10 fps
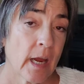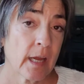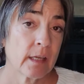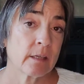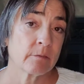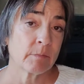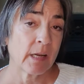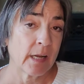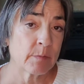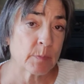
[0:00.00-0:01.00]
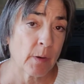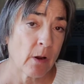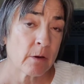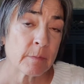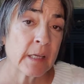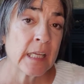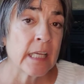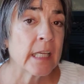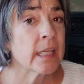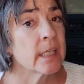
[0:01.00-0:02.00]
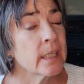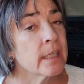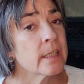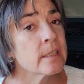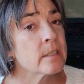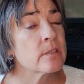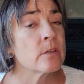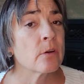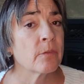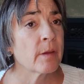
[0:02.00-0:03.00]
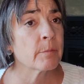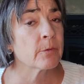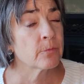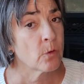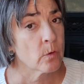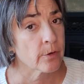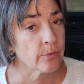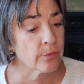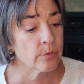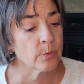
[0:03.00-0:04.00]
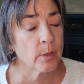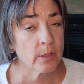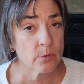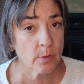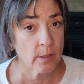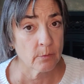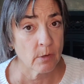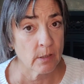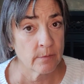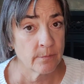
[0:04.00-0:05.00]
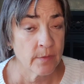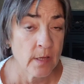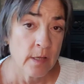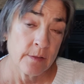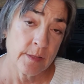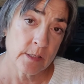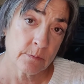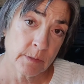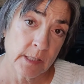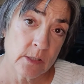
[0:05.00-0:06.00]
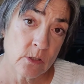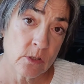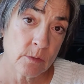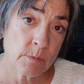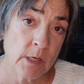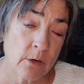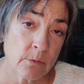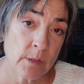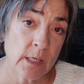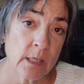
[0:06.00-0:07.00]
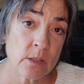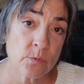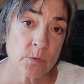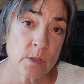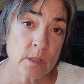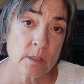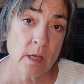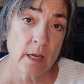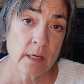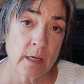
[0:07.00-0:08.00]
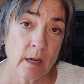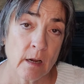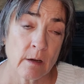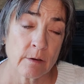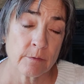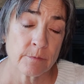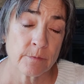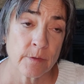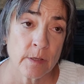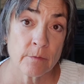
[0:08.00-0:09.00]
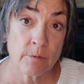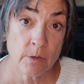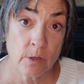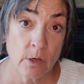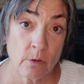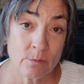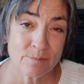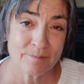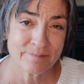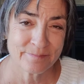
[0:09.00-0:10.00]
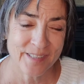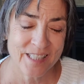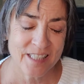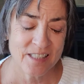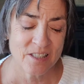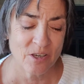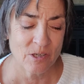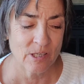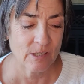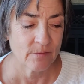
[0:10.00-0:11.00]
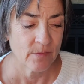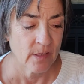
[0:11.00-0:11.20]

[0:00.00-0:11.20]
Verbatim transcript: Hi, my name's Barb. It is November 4th, 2021. This relationship tarot reading is for the sign of Virgo. Let's get started.